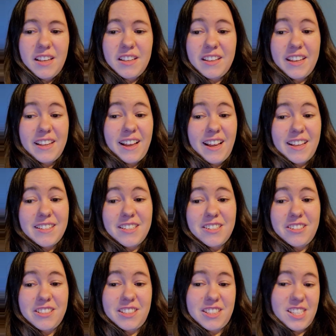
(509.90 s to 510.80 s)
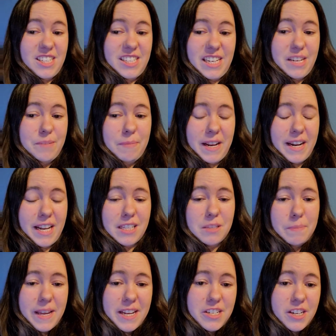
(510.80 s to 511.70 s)
Like, I seriously need my
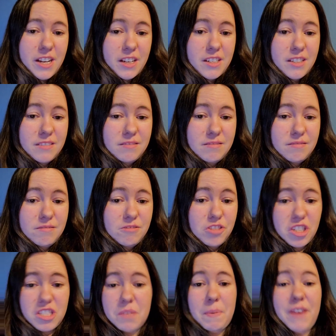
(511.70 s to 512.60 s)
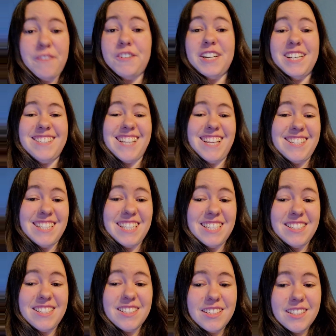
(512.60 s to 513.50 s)
next paycheck just to pay for
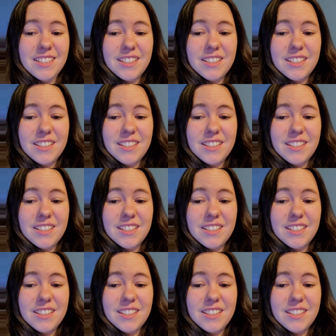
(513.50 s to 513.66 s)
necessities.